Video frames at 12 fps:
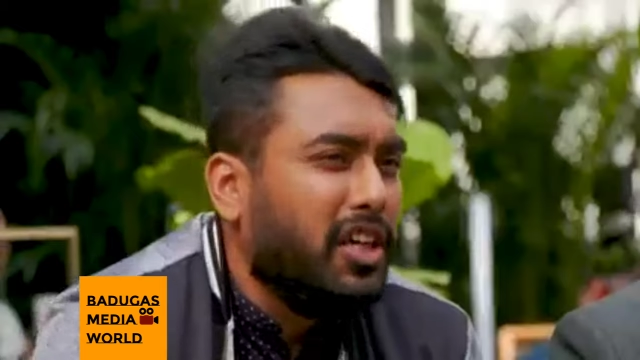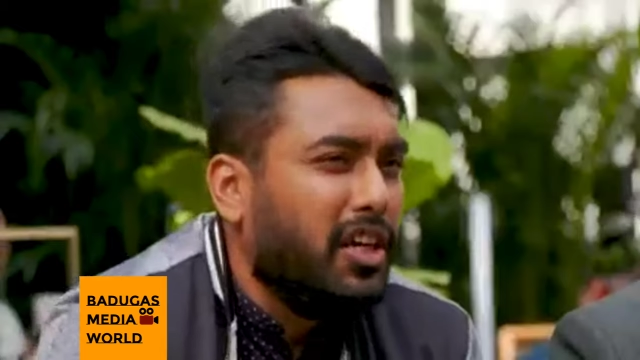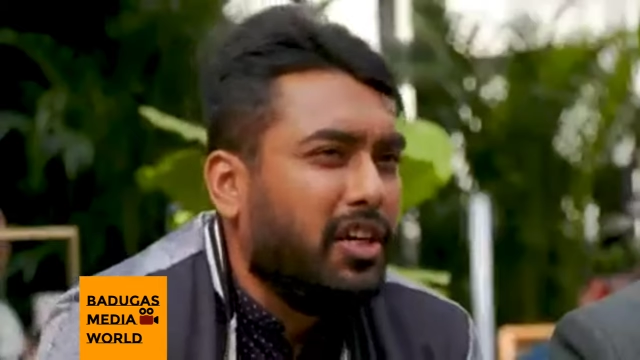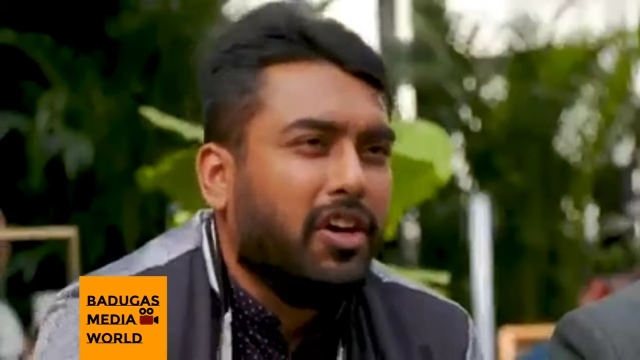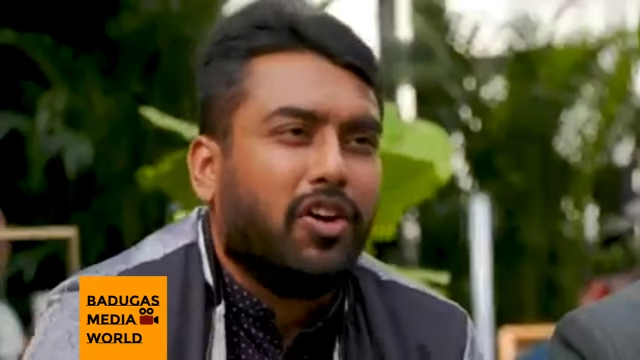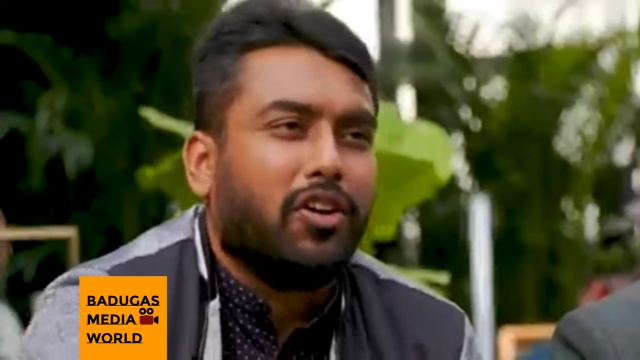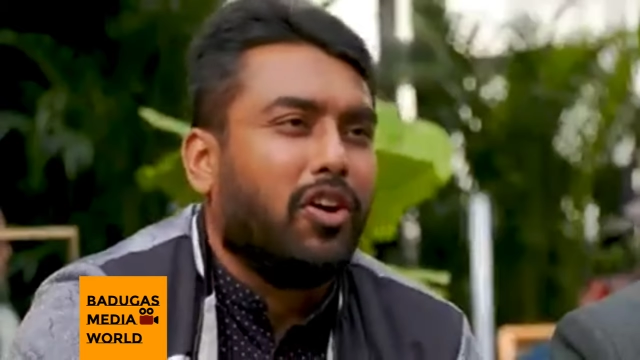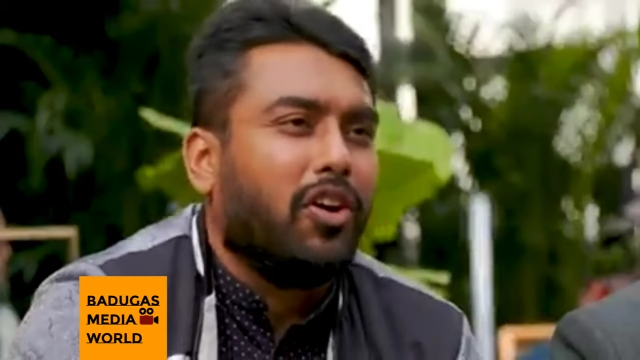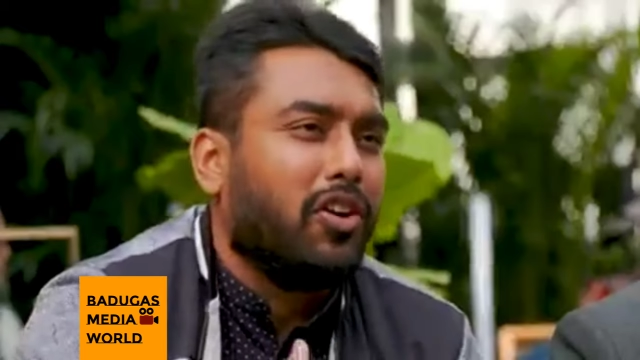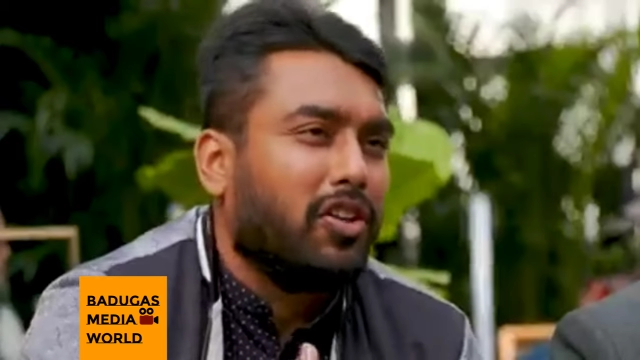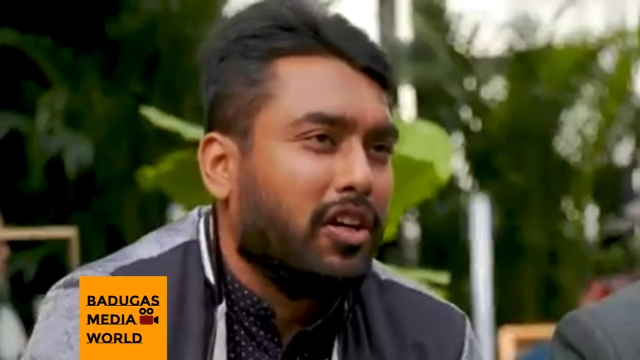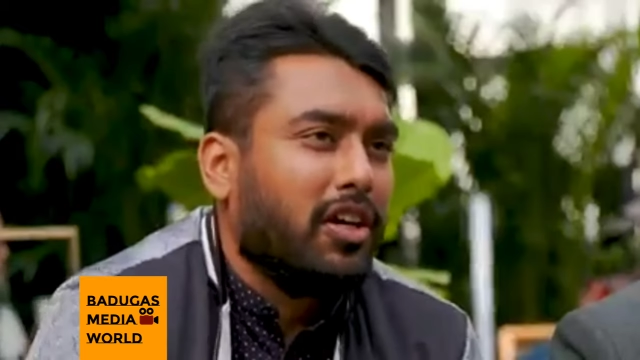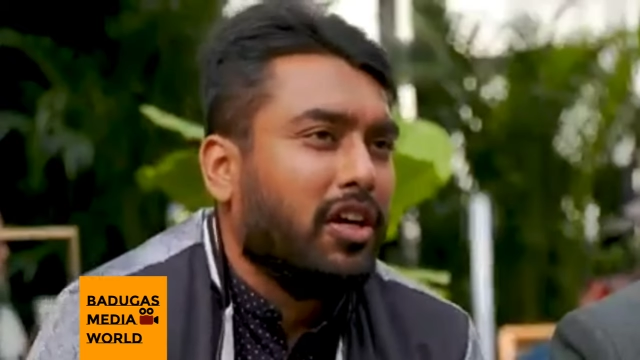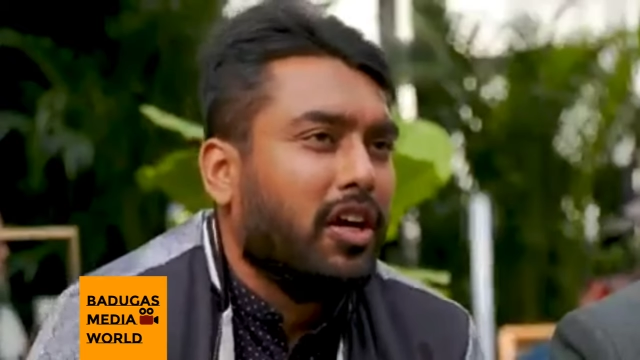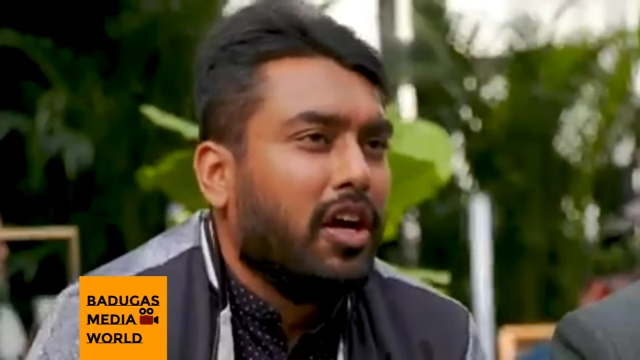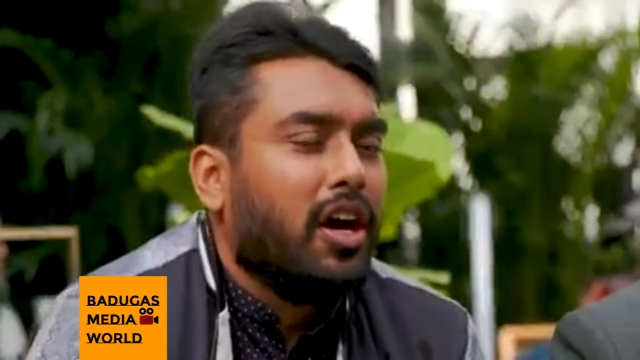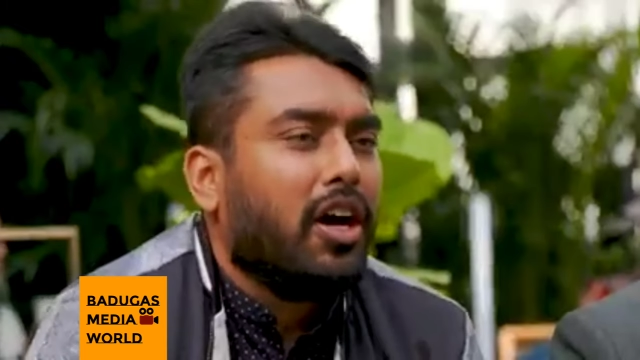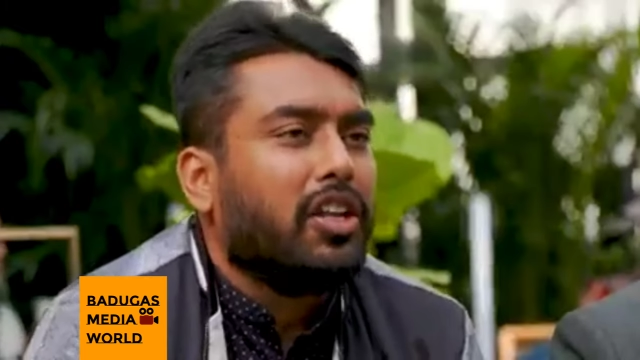seed or
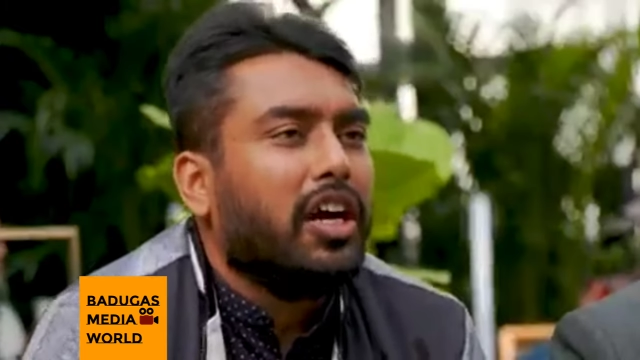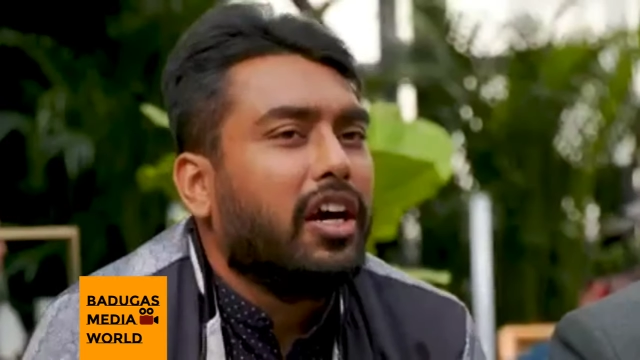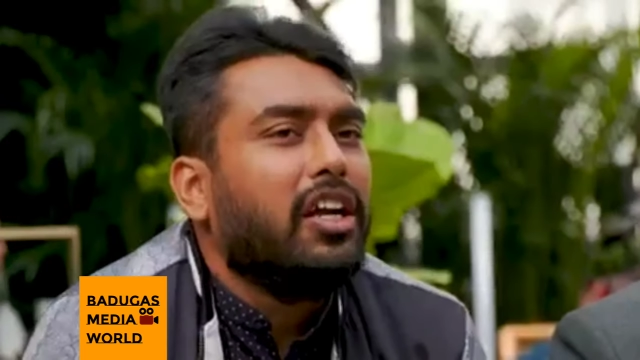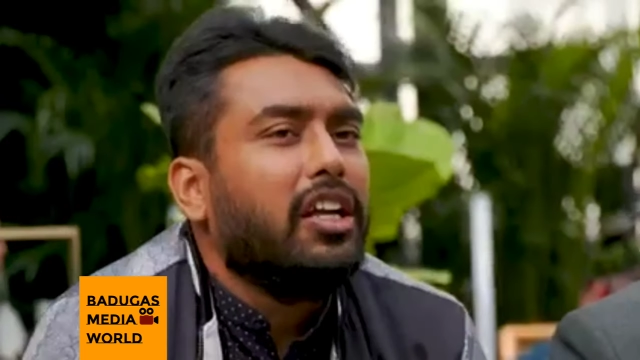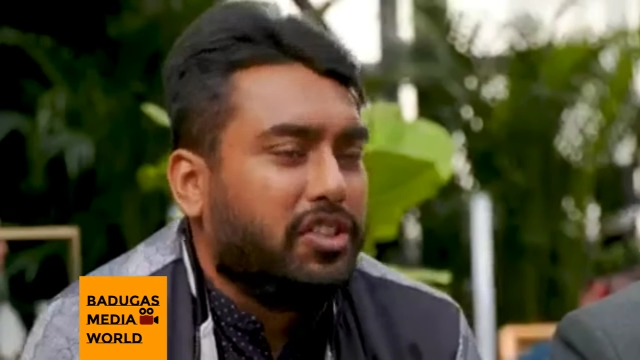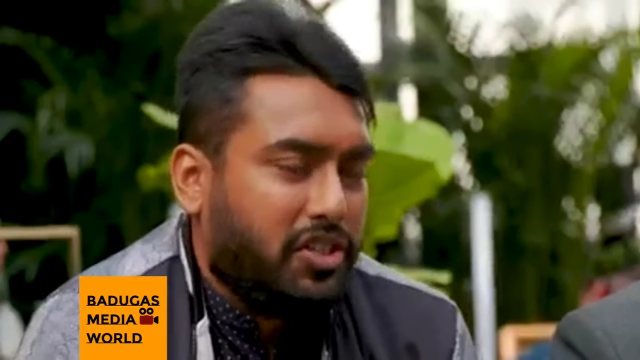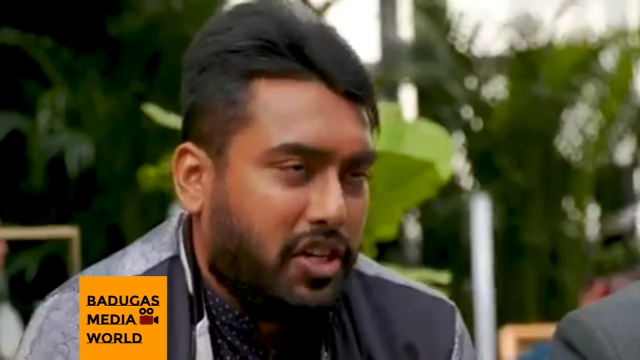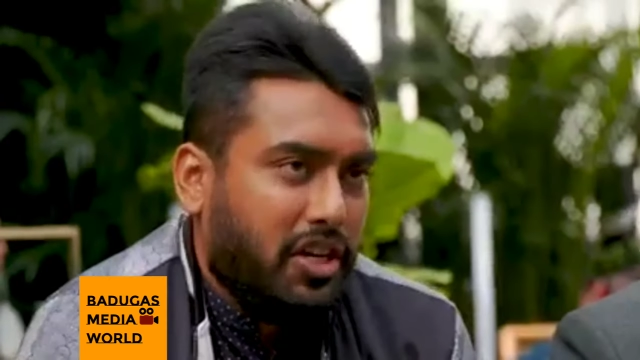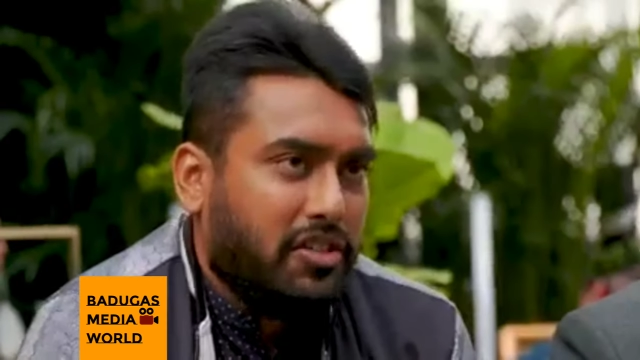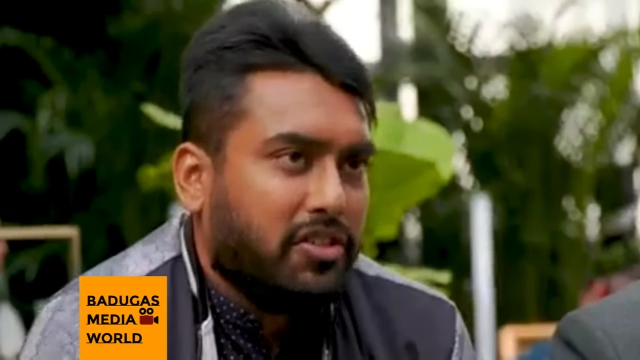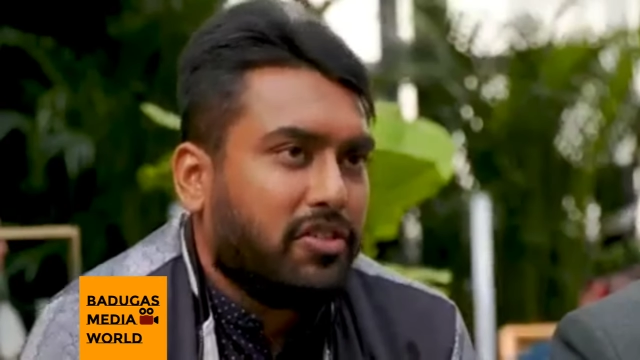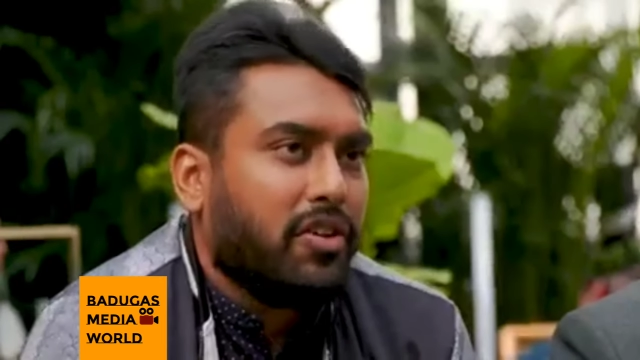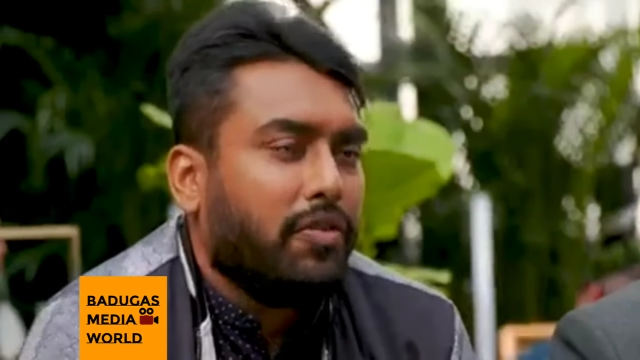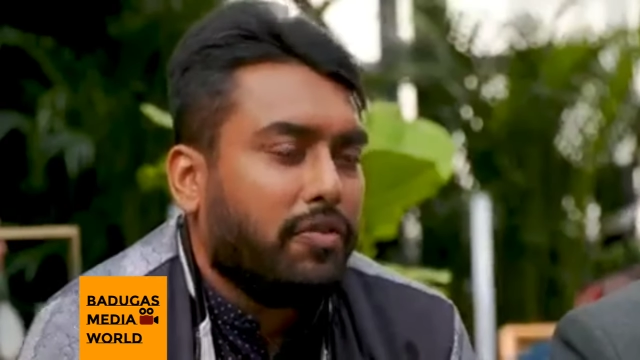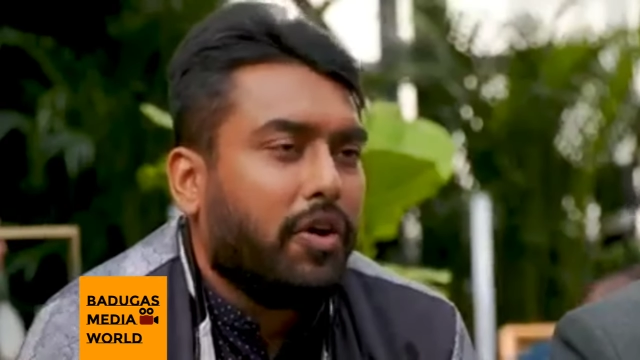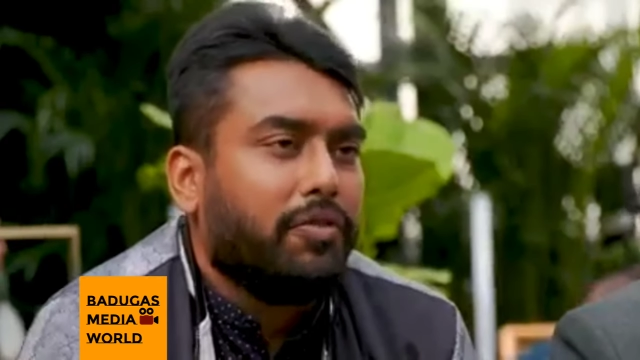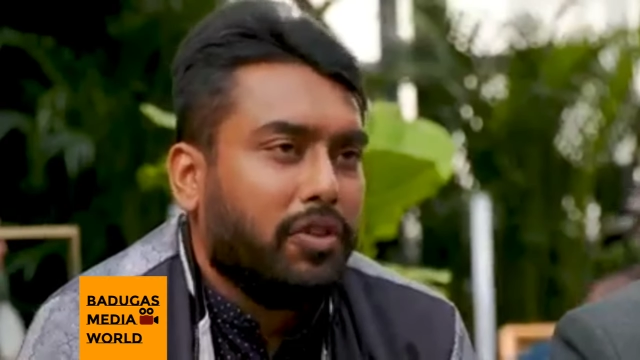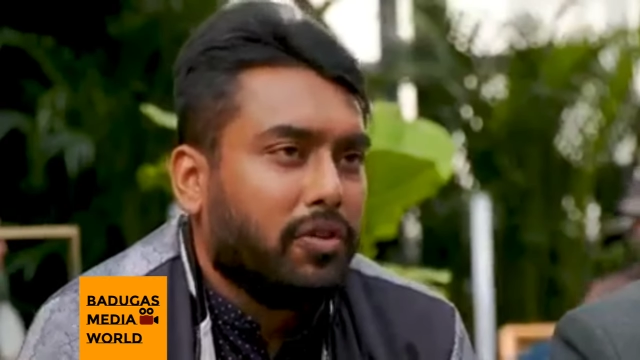the early stages
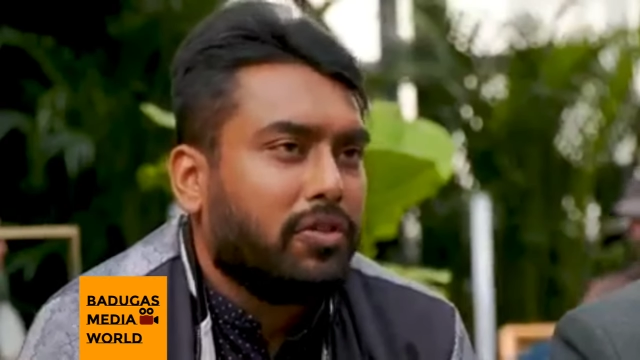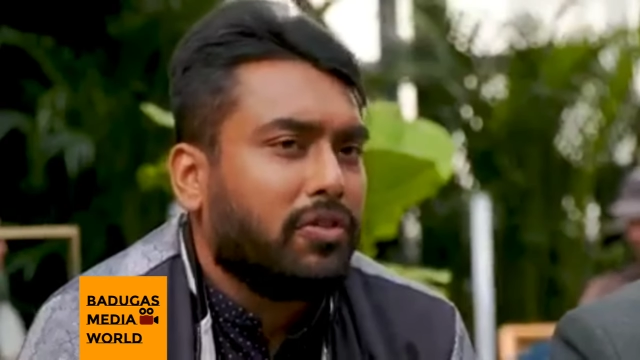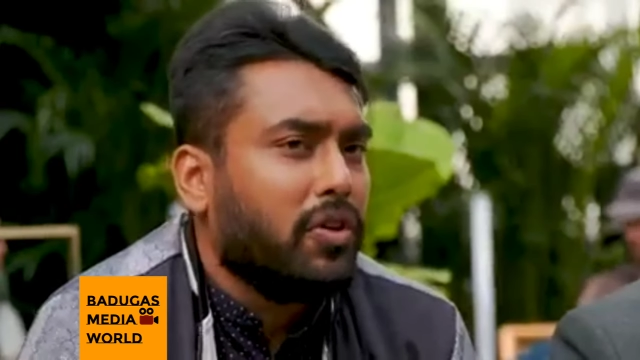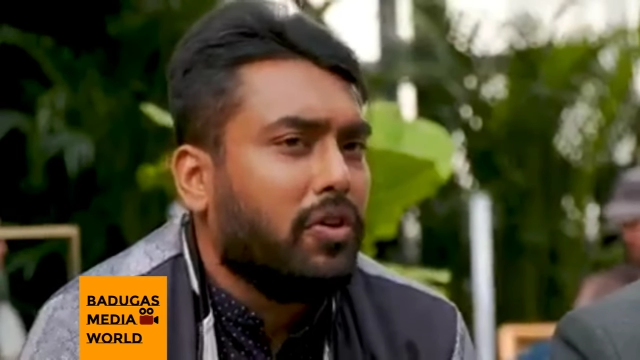of those.